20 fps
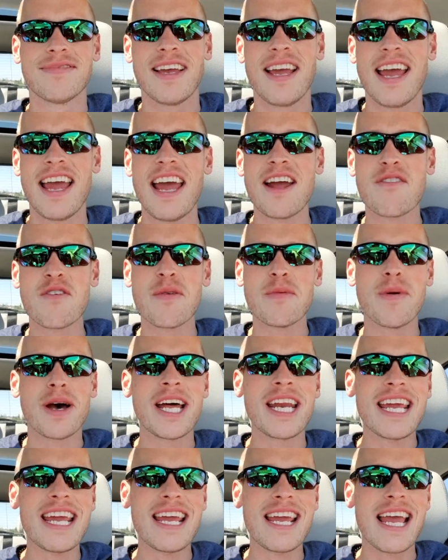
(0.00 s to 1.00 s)

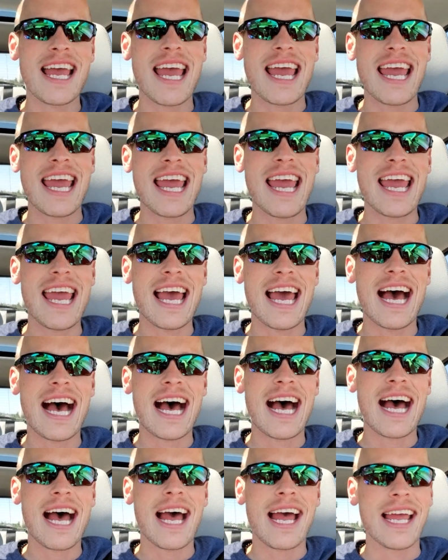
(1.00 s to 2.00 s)
Everybody,
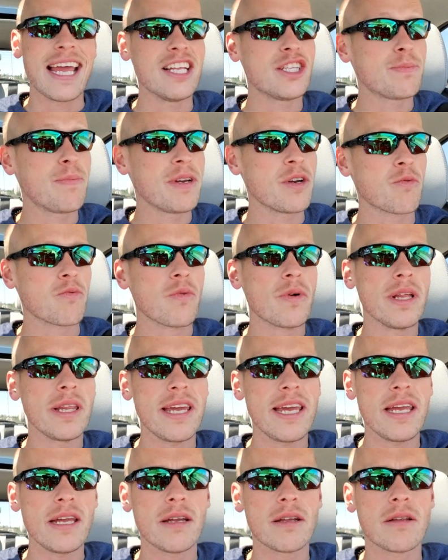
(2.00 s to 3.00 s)
it's been a
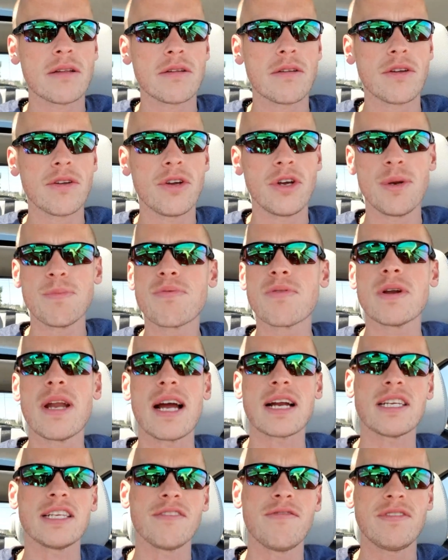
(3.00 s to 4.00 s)
really good,
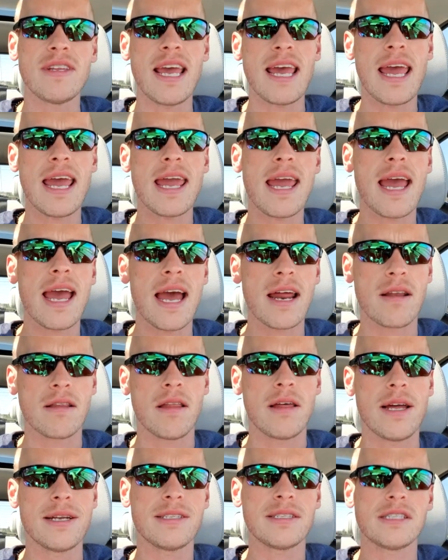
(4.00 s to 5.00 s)
productive day. Had a
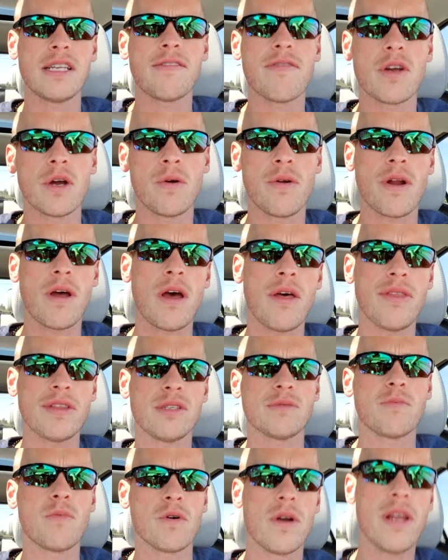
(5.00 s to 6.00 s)
lot of stuff going on
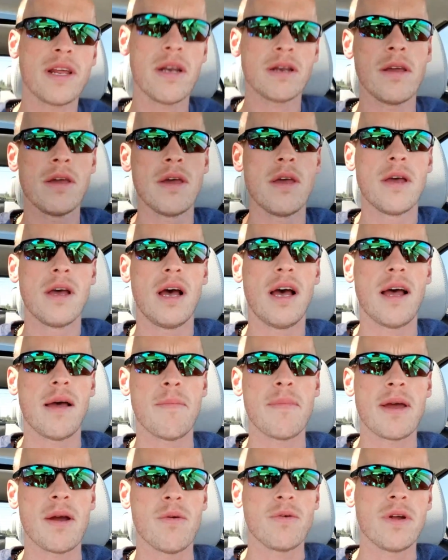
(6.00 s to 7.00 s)
this morning.
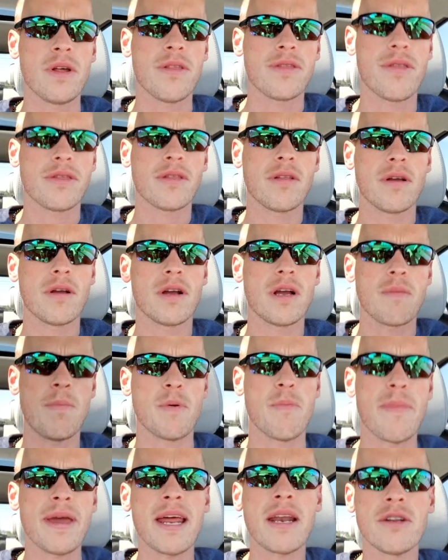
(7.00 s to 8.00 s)
Met with a couple
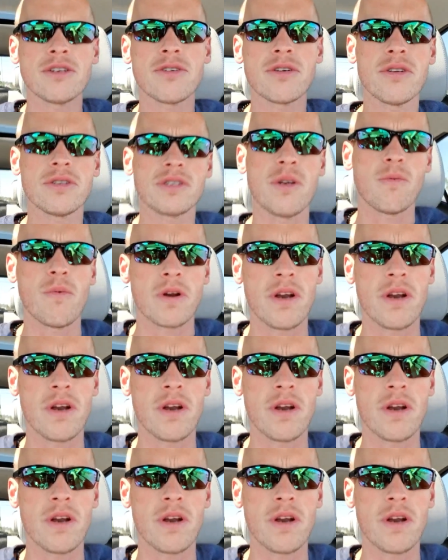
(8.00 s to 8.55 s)
managers at one